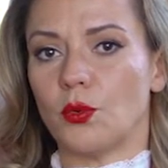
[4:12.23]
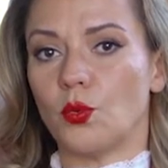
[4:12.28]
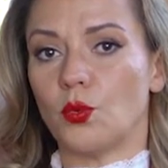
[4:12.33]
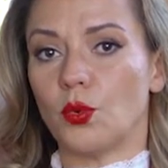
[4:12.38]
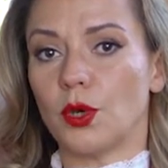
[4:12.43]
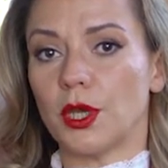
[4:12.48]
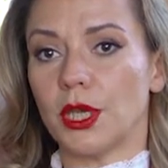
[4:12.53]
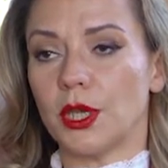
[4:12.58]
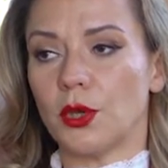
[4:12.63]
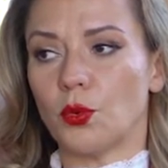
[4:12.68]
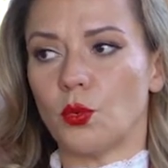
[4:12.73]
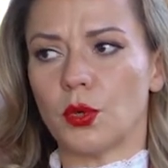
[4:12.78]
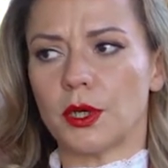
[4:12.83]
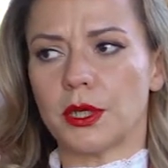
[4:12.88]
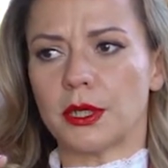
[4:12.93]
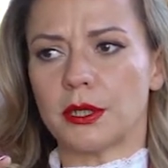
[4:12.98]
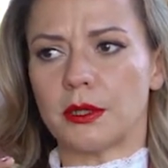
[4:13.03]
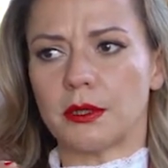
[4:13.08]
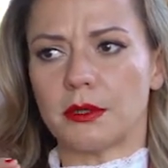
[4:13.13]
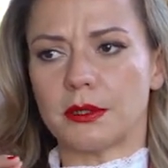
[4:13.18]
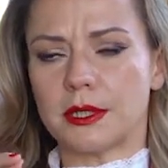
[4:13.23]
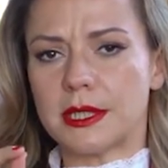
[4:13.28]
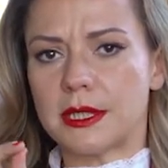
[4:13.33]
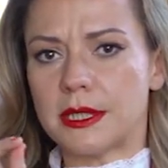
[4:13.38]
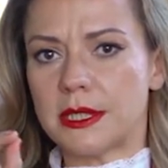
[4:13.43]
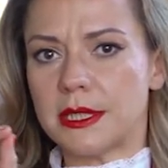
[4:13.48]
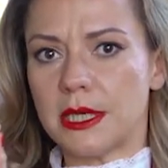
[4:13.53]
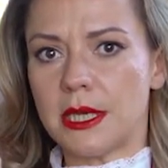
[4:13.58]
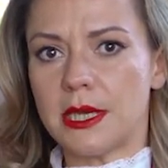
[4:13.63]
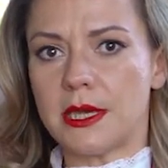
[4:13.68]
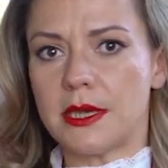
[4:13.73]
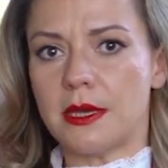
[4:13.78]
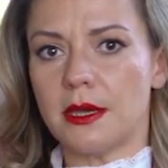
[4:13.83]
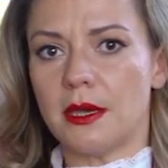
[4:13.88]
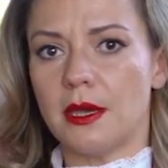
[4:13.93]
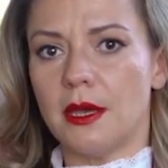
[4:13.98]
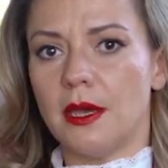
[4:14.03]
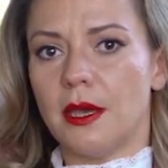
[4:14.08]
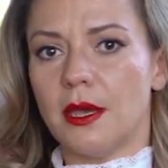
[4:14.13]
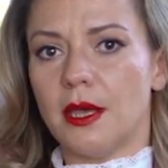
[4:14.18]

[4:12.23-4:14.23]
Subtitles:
we will see